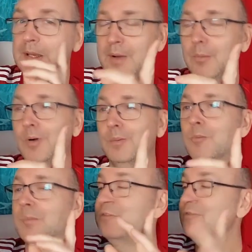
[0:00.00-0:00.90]
Now, what
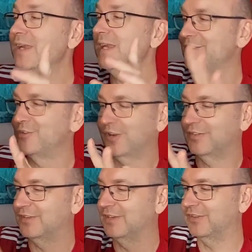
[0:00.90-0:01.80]
would be really
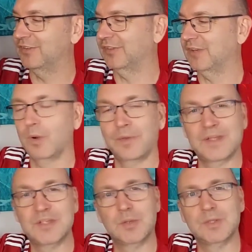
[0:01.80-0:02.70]
interesting is to see what
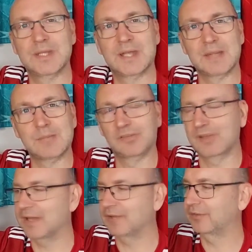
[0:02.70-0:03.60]
they do with the name
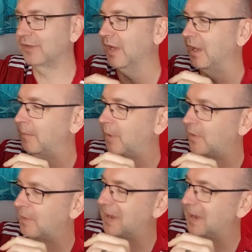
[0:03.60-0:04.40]
sets on the